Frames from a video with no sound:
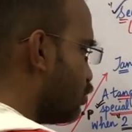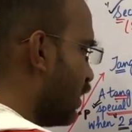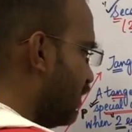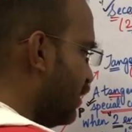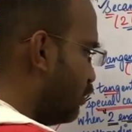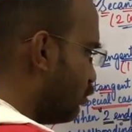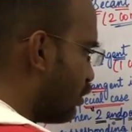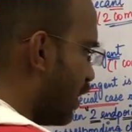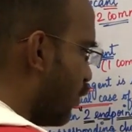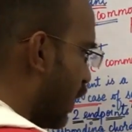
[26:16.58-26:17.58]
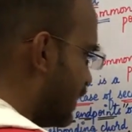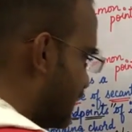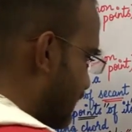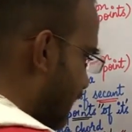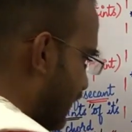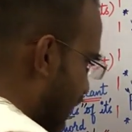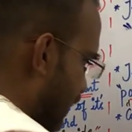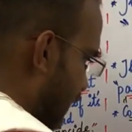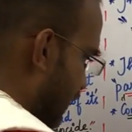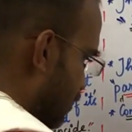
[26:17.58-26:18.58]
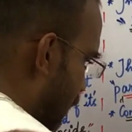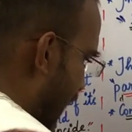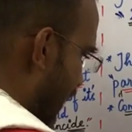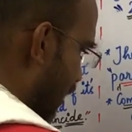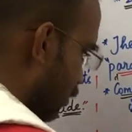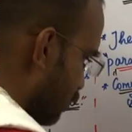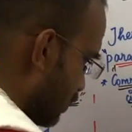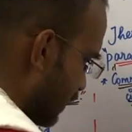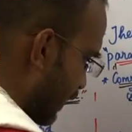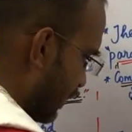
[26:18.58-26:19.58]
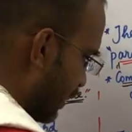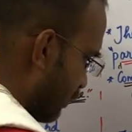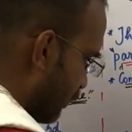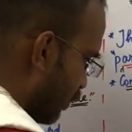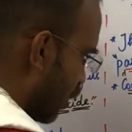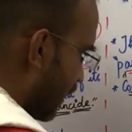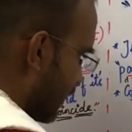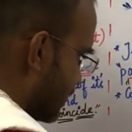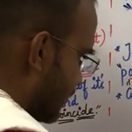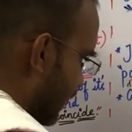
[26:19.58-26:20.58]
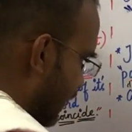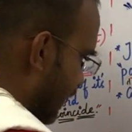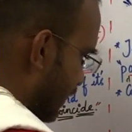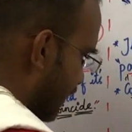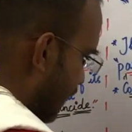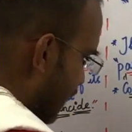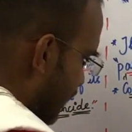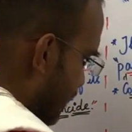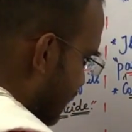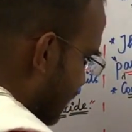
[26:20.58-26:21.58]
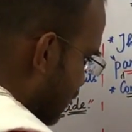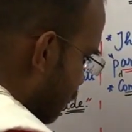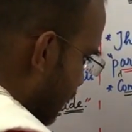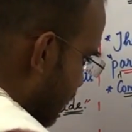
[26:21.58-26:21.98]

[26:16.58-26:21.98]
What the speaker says: So I need to draw one secant that is parallel to this line. Let me draw a secant. This is my